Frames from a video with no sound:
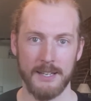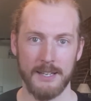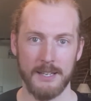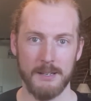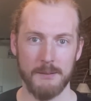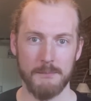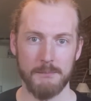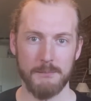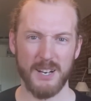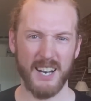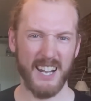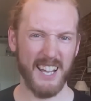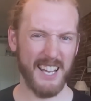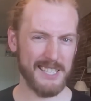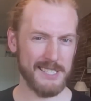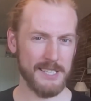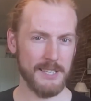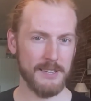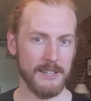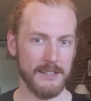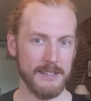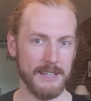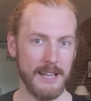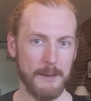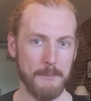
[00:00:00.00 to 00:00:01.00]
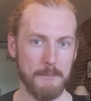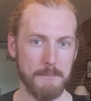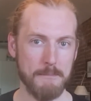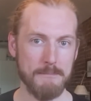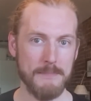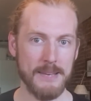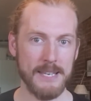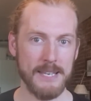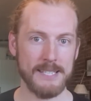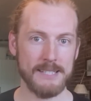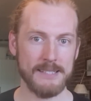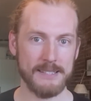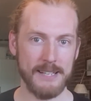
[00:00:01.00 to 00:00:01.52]
But I actually think that
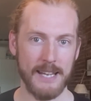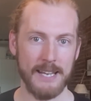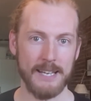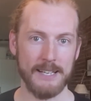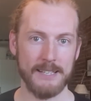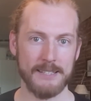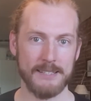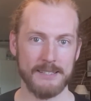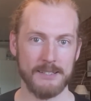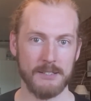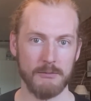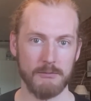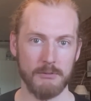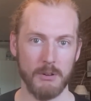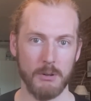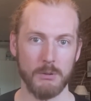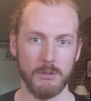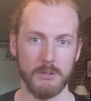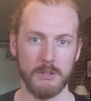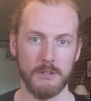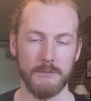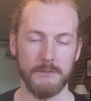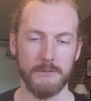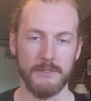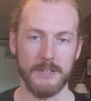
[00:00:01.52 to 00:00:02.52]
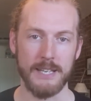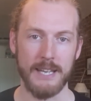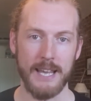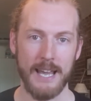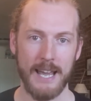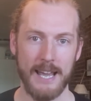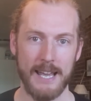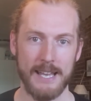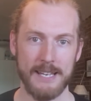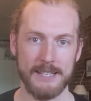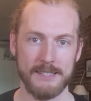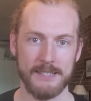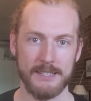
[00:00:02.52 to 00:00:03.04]
misstates the role that Vite
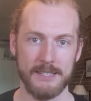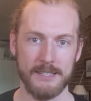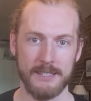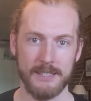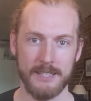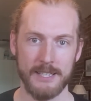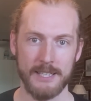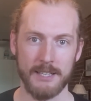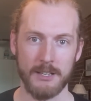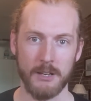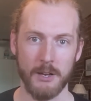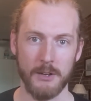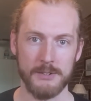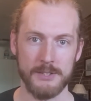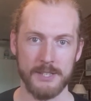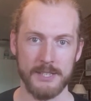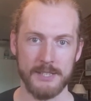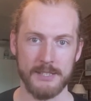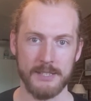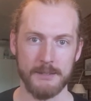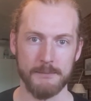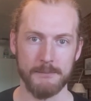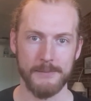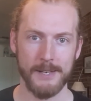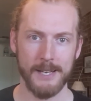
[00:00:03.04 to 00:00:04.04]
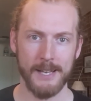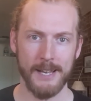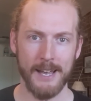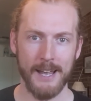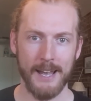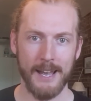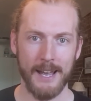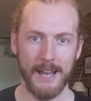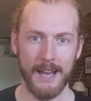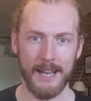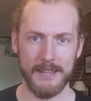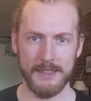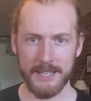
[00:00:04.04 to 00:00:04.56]
has in the ecosystem.
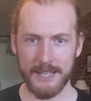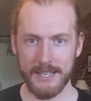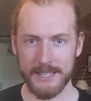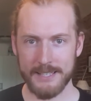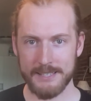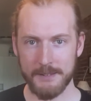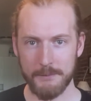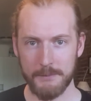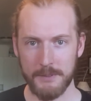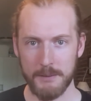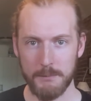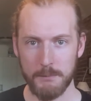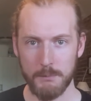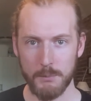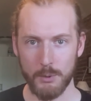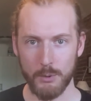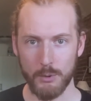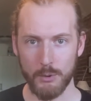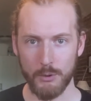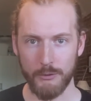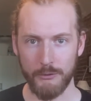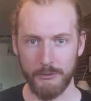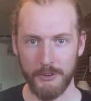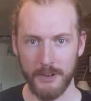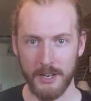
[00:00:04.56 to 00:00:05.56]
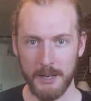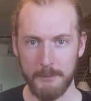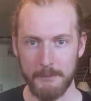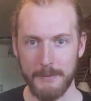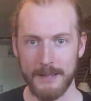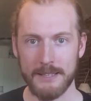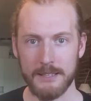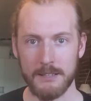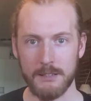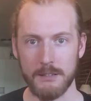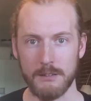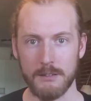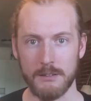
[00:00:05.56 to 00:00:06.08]
I think it's something more
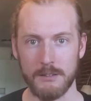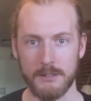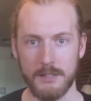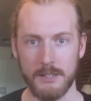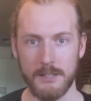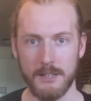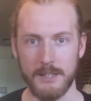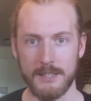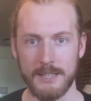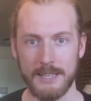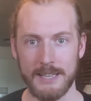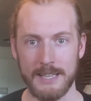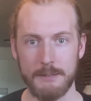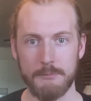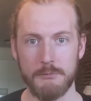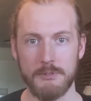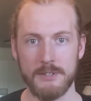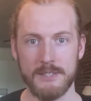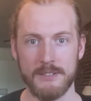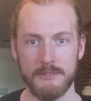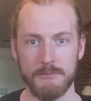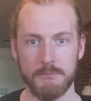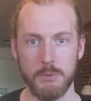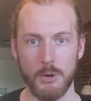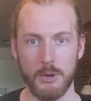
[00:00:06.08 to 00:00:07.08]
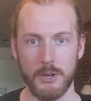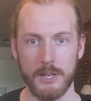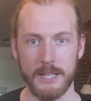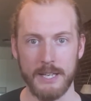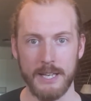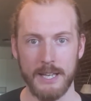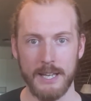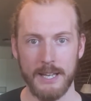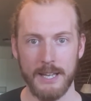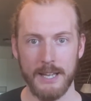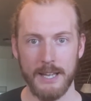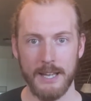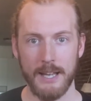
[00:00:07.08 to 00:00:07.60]
fundamental than a deliberative body.
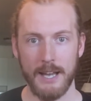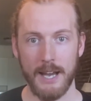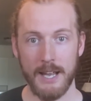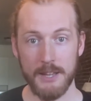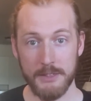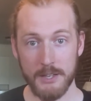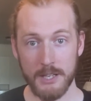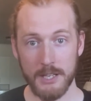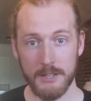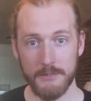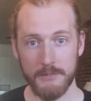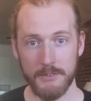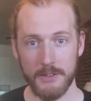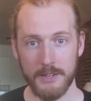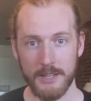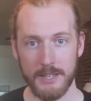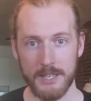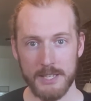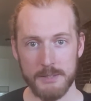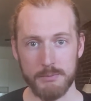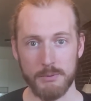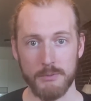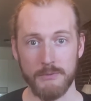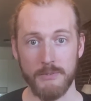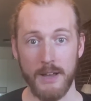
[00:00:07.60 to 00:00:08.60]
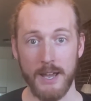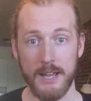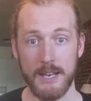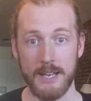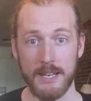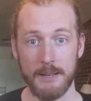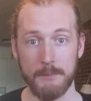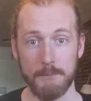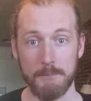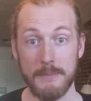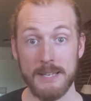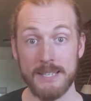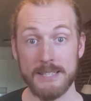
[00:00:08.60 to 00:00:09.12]
I think of it as
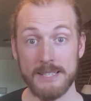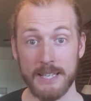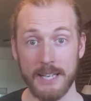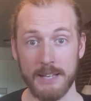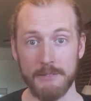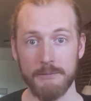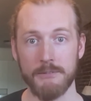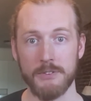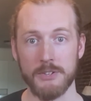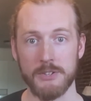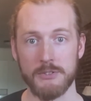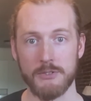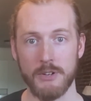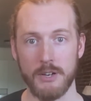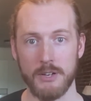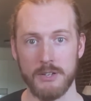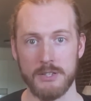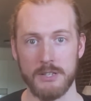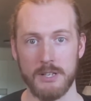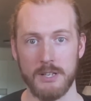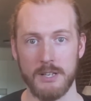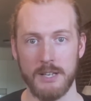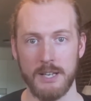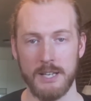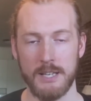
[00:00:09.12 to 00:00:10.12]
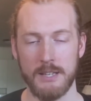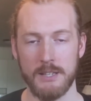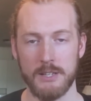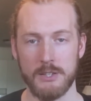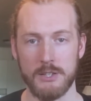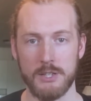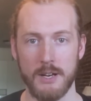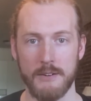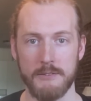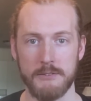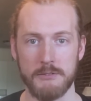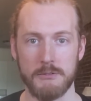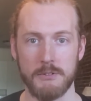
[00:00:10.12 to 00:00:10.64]
providing missing infrastructure in the
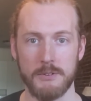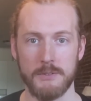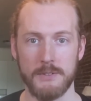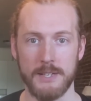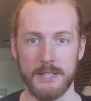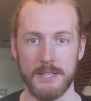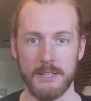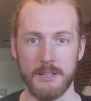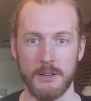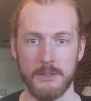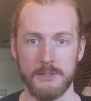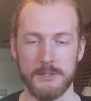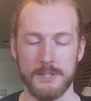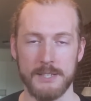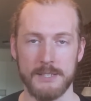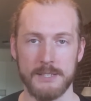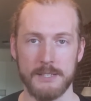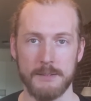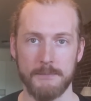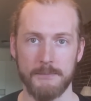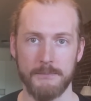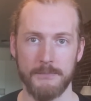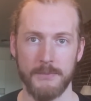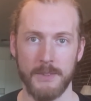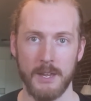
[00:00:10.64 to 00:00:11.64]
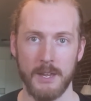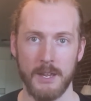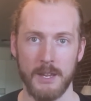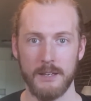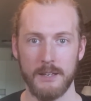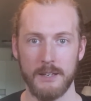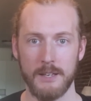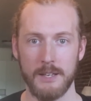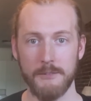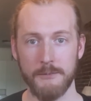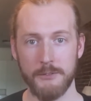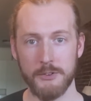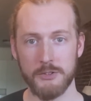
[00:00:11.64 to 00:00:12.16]
JavaScript ecosystem.
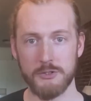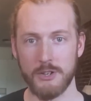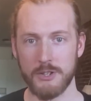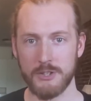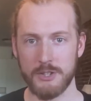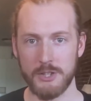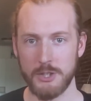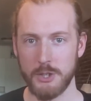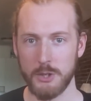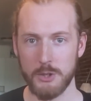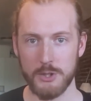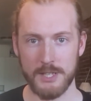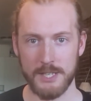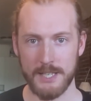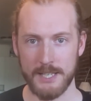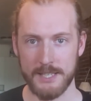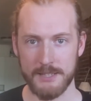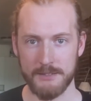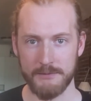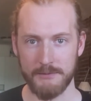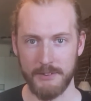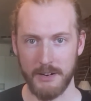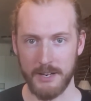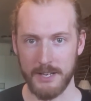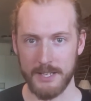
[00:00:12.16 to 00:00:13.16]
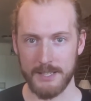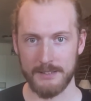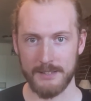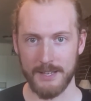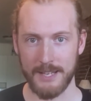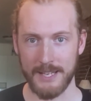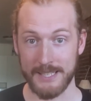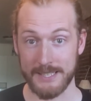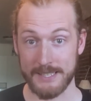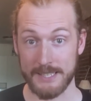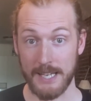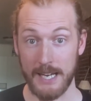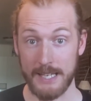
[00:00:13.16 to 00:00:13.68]
Infrastructure usually isn't very
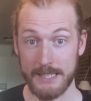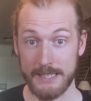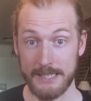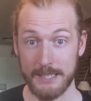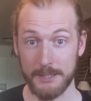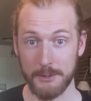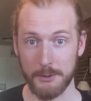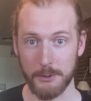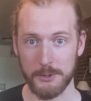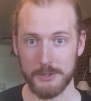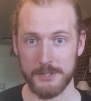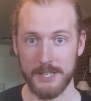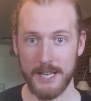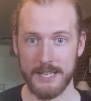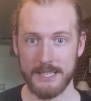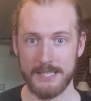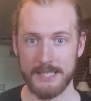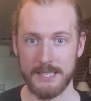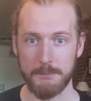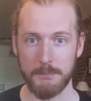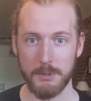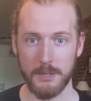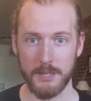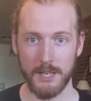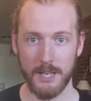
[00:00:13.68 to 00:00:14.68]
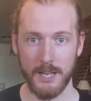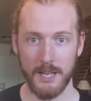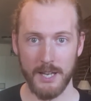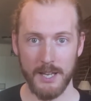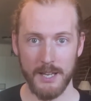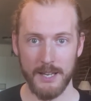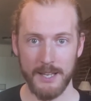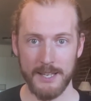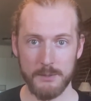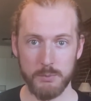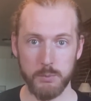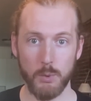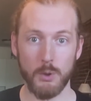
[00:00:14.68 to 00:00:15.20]
exciting or sexy, but
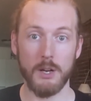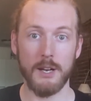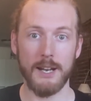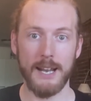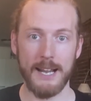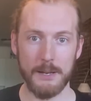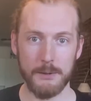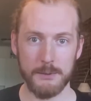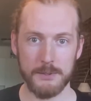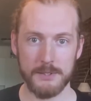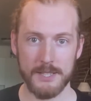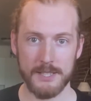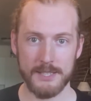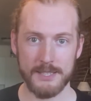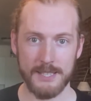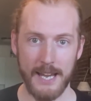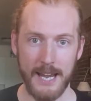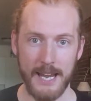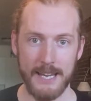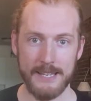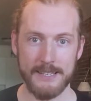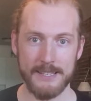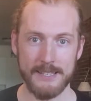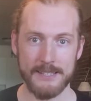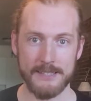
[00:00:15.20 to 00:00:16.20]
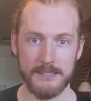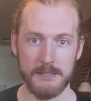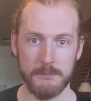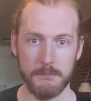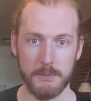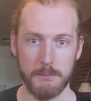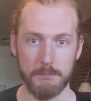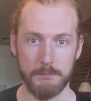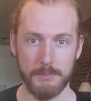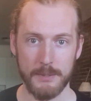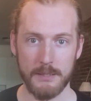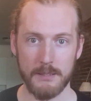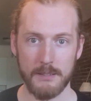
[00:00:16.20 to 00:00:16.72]
it's what allows societies to
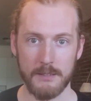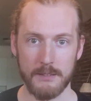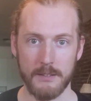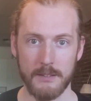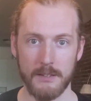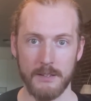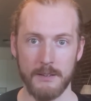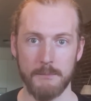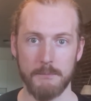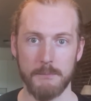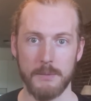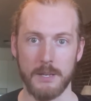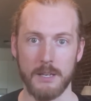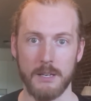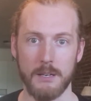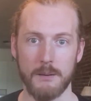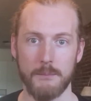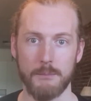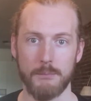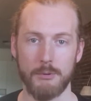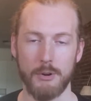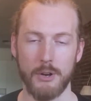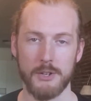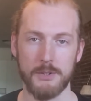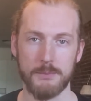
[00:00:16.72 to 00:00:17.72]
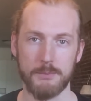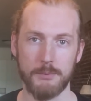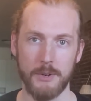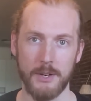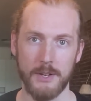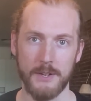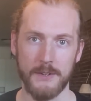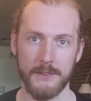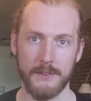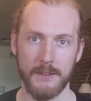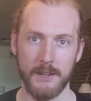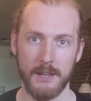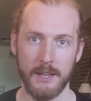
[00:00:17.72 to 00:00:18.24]
be built and become
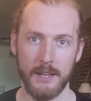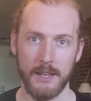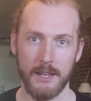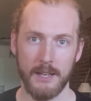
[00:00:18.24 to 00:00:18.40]
prosperous.